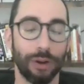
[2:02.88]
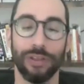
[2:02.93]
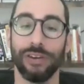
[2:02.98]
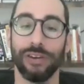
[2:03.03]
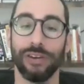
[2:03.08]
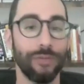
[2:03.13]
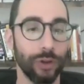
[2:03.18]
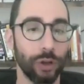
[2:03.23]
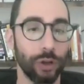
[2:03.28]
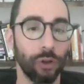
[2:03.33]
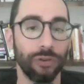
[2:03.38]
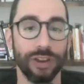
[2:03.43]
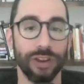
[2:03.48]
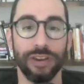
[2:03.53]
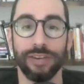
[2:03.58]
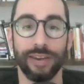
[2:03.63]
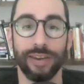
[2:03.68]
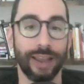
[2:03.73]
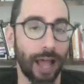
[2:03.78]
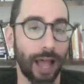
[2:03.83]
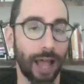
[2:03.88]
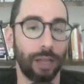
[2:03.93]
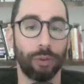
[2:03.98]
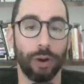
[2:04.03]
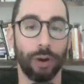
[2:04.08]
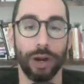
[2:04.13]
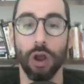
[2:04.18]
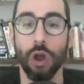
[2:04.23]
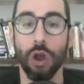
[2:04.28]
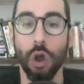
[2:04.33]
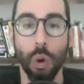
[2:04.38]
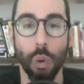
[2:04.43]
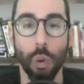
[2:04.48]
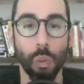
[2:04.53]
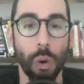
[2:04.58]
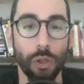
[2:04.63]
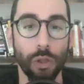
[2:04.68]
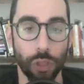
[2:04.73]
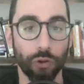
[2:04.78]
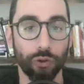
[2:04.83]
the difficulty and to calibrate
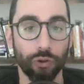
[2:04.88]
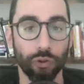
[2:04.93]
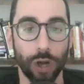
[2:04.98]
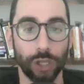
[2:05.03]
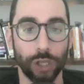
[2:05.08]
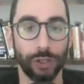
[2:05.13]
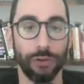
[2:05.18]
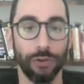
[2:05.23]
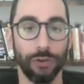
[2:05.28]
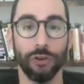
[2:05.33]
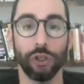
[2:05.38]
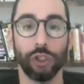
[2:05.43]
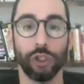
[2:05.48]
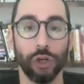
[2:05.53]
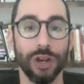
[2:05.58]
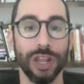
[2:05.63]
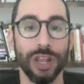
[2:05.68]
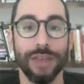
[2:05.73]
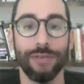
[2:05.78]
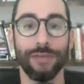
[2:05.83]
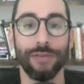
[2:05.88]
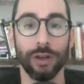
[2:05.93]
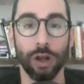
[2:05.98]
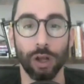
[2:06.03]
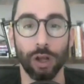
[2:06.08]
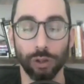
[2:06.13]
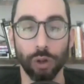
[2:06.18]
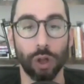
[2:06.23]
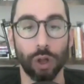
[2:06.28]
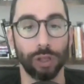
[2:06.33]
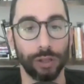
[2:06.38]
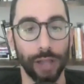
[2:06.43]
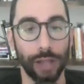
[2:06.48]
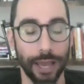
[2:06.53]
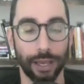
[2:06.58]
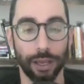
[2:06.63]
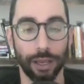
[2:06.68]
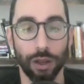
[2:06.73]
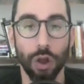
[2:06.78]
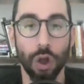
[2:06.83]
what those questions should even look
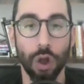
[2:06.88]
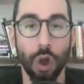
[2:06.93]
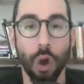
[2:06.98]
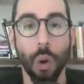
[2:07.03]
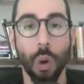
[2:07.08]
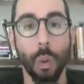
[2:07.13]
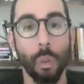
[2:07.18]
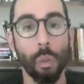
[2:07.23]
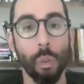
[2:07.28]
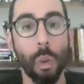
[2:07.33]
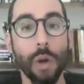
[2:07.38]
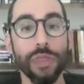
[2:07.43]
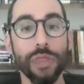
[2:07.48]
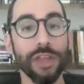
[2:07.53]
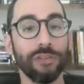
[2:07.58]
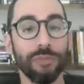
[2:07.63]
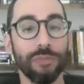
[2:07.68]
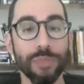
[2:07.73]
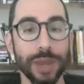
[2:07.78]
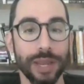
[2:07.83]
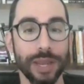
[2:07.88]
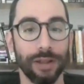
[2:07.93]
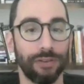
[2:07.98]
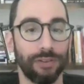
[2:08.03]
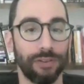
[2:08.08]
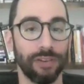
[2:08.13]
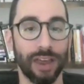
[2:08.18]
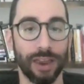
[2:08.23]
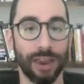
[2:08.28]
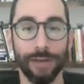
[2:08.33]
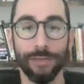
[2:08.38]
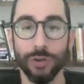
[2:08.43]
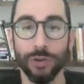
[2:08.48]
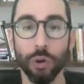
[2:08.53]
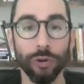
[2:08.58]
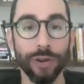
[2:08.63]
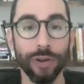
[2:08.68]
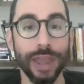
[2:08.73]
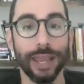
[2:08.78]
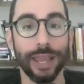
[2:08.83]
like. What this means is that if you're
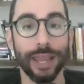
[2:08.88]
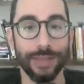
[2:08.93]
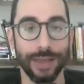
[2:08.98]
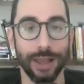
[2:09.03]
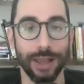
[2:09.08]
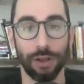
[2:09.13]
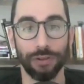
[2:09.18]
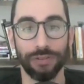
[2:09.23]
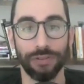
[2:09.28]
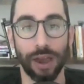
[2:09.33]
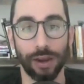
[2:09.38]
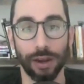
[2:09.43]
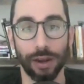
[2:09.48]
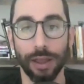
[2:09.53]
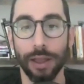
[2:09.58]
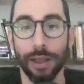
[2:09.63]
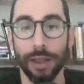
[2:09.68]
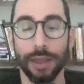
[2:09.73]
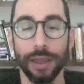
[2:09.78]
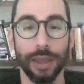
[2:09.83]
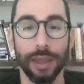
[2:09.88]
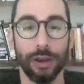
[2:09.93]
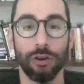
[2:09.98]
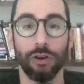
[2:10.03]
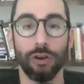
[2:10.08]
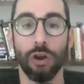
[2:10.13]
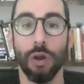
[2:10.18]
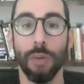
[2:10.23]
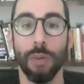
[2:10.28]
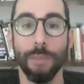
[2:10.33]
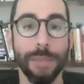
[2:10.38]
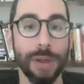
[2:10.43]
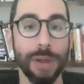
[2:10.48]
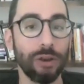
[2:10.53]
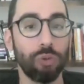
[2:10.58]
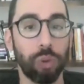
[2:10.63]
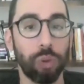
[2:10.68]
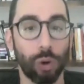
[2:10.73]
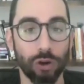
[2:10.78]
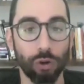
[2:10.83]
taking the LSAT in mid
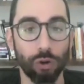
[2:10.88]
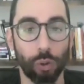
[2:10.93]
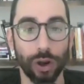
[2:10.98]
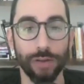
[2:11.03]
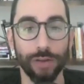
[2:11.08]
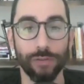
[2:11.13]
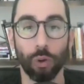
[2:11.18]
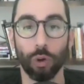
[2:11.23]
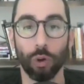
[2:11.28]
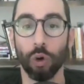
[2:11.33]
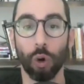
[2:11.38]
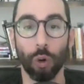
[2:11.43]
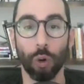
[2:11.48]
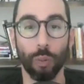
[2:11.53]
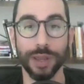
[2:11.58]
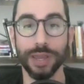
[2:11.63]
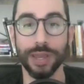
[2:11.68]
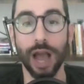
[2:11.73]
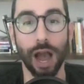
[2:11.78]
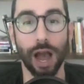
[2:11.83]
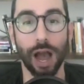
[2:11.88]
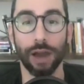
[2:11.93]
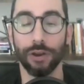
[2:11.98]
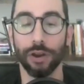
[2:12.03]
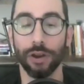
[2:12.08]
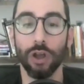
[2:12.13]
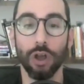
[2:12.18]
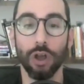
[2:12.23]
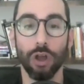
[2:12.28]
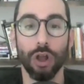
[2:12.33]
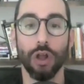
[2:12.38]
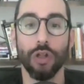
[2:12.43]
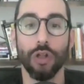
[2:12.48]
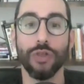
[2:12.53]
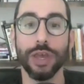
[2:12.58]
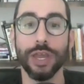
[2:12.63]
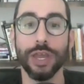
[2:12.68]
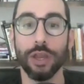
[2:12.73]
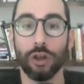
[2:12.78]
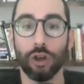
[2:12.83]
2024 or beyond,
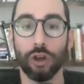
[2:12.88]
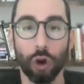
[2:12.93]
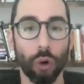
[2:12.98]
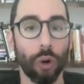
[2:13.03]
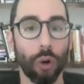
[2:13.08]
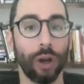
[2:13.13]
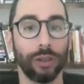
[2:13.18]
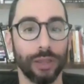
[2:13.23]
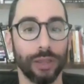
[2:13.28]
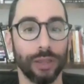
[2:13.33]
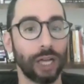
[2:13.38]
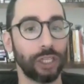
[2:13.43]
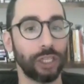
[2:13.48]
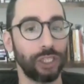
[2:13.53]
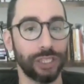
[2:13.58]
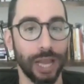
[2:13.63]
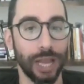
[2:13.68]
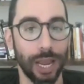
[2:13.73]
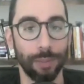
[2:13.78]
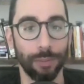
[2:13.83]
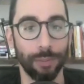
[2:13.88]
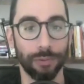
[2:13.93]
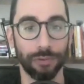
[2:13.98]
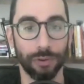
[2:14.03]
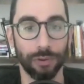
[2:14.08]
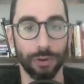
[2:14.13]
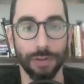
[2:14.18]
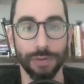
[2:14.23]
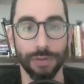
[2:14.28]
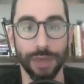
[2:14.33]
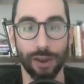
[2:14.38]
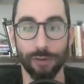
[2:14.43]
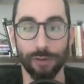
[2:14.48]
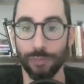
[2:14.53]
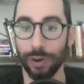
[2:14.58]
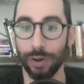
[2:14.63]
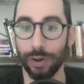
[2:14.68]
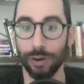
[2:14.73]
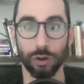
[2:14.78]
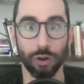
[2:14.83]
the current logic games that have
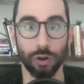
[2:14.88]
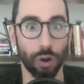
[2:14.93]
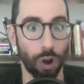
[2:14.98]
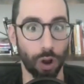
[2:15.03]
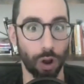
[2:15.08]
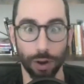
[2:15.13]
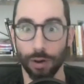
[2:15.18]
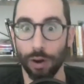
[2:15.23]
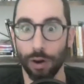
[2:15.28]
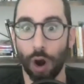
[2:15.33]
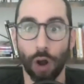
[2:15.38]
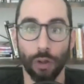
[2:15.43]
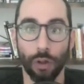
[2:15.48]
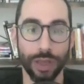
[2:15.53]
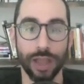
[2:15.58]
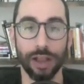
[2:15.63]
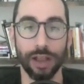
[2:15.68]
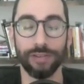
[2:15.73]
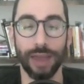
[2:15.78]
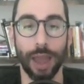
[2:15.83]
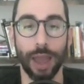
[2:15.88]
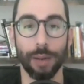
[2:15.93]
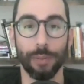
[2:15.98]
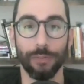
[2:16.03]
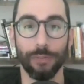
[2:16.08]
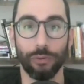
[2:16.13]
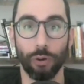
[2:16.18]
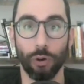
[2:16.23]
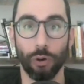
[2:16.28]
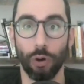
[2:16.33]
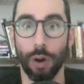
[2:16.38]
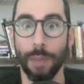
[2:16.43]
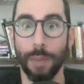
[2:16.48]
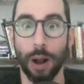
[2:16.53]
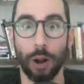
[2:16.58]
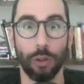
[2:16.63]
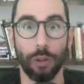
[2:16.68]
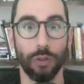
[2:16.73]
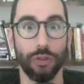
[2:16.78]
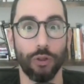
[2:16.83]
been on the exam for about
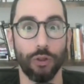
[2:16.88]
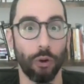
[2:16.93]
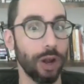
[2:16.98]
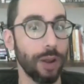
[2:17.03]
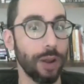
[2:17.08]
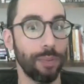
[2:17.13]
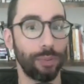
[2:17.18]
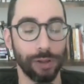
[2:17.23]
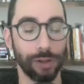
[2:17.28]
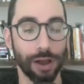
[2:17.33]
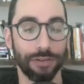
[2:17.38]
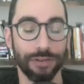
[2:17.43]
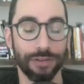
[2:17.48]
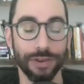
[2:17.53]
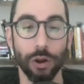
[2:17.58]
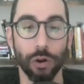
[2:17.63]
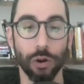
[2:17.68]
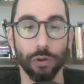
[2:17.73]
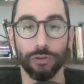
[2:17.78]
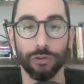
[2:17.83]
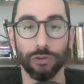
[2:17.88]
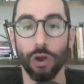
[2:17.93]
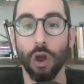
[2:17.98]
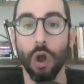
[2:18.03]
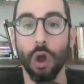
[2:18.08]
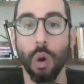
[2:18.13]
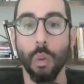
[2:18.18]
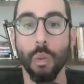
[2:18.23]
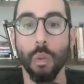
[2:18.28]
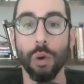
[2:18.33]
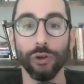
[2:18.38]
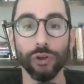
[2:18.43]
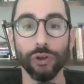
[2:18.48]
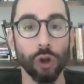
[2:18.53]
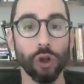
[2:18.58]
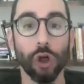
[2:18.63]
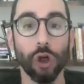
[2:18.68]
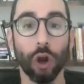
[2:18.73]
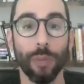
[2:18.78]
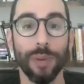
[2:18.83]
30 plus years will no
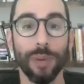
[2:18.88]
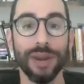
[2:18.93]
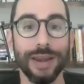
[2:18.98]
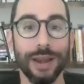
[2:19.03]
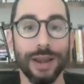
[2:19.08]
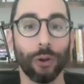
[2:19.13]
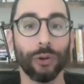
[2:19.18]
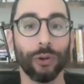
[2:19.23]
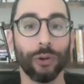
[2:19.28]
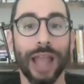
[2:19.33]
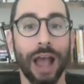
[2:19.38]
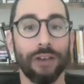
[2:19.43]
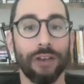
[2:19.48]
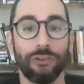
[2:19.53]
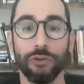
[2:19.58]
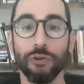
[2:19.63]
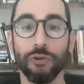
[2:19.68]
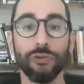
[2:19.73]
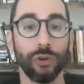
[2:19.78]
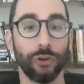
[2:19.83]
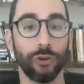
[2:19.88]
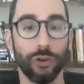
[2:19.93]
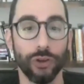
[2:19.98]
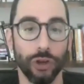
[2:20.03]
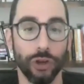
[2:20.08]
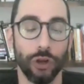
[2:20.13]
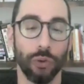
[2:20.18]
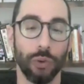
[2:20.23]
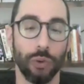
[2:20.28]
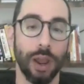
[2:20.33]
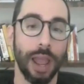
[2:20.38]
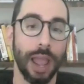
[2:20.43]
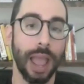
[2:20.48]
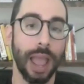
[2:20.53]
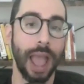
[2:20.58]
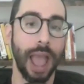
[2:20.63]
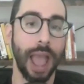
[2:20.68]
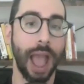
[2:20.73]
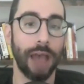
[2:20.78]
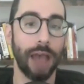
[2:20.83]
longer be nearly as useful to you
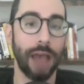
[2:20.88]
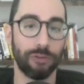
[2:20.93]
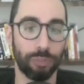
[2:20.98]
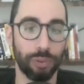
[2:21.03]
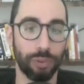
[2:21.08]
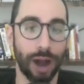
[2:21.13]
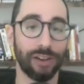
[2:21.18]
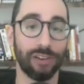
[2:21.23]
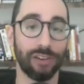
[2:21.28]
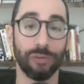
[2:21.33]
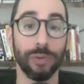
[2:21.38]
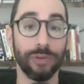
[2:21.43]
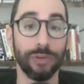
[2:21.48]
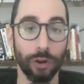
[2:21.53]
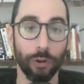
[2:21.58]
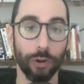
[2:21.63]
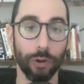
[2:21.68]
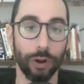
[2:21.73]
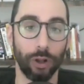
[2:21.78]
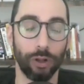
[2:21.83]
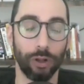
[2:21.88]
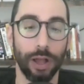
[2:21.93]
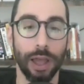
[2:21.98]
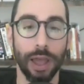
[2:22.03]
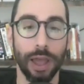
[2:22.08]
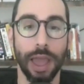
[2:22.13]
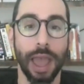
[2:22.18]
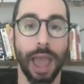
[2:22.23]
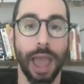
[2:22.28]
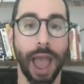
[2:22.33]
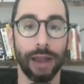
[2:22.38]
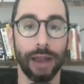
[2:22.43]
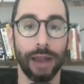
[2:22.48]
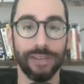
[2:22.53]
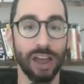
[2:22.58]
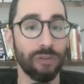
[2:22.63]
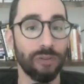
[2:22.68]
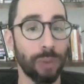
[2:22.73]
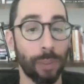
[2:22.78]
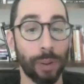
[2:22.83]
as practice material. And
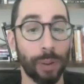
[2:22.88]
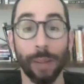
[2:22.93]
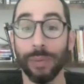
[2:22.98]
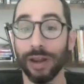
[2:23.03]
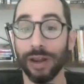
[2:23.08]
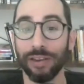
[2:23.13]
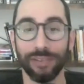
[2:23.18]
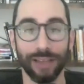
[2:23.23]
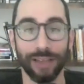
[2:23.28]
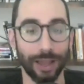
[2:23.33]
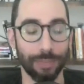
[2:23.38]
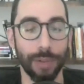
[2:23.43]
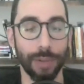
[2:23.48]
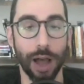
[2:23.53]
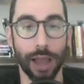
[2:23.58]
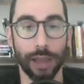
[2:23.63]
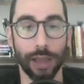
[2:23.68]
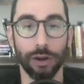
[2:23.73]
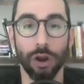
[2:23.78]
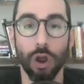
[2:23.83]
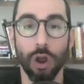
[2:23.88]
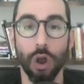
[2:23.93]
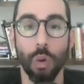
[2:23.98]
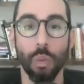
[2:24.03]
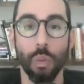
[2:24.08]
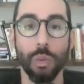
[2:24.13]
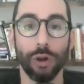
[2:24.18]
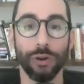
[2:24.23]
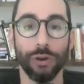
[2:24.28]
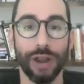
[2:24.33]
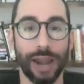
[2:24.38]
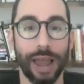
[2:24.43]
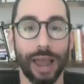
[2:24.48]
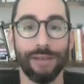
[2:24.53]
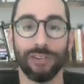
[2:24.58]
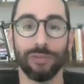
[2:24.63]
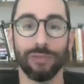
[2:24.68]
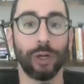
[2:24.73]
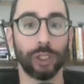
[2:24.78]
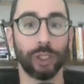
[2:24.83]
test prep companies like mine will not have
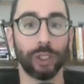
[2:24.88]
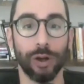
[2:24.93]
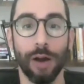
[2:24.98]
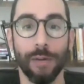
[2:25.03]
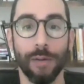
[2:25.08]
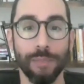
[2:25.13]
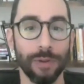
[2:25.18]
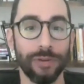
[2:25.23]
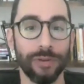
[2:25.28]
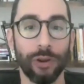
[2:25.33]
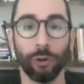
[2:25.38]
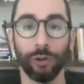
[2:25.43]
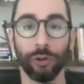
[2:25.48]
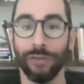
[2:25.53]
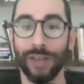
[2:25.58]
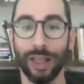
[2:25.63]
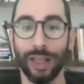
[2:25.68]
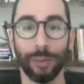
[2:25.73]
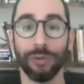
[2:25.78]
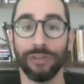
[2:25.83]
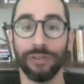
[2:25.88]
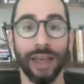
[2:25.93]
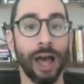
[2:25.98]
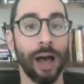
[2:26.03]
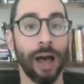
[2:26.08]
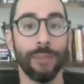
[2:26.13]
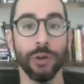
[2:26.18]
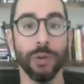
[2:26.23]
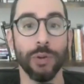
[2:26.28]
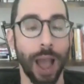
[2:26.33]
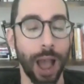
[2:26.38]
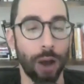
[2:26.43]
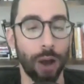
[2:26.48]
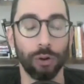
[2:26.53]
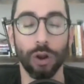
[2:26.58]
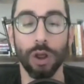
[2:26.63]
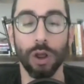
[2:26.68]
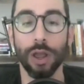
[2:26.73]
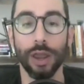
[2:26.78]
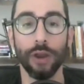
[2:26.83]
as much uh, material available to help you out
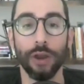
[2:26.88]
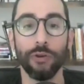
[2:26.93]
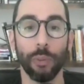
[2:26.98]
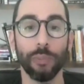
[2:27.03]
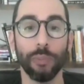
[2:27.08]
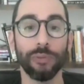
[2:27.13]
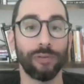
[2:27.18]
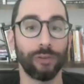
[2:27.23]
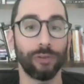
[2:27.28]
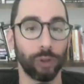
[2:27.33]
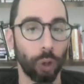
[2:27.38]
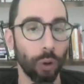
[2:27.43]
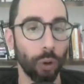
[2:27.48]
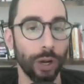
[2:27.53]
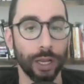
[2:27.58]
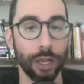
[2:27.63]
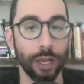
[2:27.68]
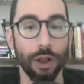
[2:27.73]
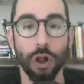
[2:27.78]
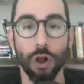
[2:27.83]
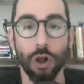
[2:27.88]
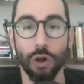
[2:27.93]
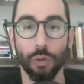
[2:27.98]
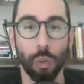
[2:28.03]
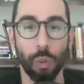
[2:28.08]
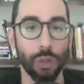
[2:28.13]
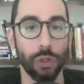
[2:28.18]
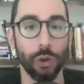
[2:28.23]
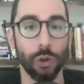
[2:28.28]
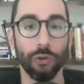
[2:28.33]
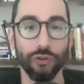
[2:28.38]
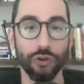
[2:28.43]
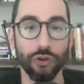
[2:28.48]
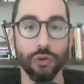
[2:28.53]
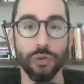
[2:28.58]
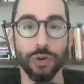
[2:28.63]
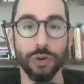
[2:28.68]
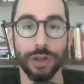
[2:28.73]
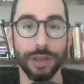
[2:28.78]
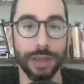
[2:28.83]
in terms of learning what those
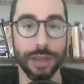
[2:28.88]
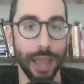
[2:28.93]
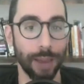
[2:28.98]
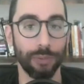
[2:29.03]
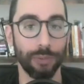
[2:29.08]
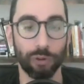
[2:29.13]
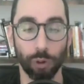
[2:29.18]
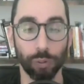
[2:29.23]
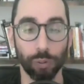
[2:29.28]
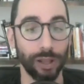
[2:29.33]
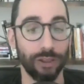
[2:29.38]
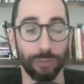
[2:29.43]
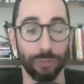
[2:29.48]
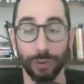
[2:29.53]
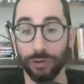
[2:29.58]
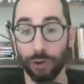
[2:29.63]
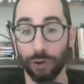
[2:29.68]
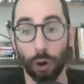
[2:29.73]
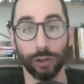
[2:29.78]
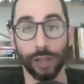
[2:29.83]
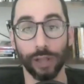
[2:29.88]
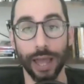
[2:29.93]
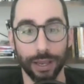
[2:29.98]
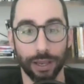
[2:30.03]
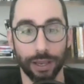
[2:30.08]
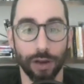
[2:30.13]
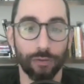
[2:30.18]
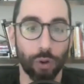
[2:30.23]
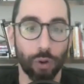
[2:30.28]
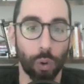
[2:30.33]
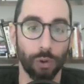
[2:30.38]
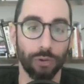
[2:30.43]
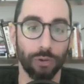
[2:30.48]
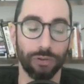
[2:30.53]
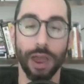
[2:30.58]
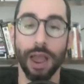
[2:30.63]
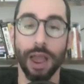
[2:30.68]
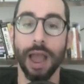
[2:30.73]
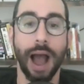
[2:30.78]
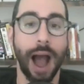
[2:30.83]
new games replacements are like. Of course,
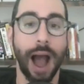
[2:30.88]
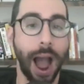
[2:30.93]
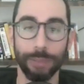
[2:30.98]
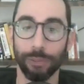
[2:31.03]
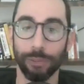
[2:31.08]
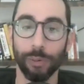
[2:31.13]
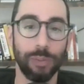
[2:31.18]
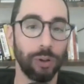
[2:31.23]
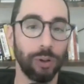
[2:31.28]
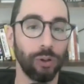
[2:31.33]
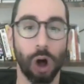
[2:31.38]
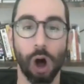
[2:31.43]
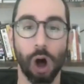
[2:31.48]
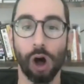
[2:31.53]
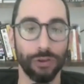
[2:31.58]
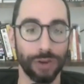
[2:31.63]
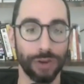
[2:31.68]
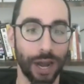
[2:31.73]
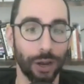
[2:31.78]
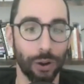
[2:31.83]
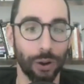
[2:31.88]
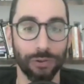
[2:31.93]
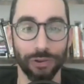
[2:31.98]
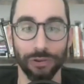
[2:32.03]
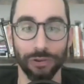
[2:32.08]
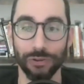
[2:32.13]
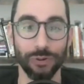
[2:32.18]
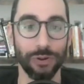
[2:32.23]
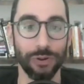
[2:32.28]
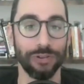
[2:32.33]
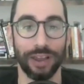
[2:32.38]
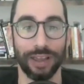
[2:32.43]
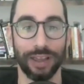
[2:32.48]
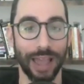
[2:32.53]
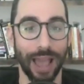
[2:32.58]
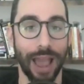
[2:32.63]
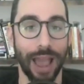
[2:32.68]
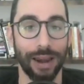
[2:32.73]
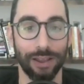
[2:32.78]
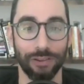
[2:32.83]
I will pull all nighters as soon as I
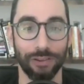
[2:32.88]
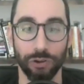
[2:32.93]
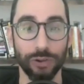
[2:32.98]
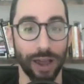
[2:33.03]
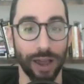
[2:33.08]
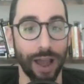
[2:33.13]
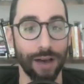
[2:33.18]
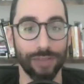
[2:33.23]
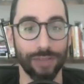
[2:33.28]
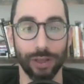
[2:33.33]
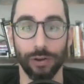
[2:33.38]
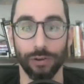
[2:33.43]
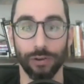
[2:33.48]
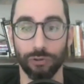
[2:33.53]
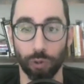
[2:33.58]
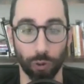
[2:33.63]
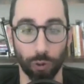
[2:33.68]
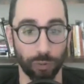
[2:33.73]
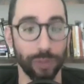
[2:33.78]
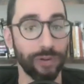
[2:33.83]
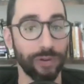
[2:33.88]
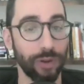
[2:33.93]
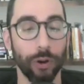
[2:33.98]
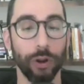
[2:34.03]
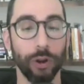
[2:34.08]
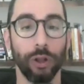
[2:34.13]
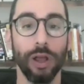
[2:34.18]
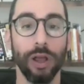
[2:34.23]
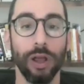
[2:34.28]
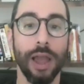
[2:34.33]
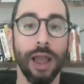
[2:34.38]
can, as soon as I have the source material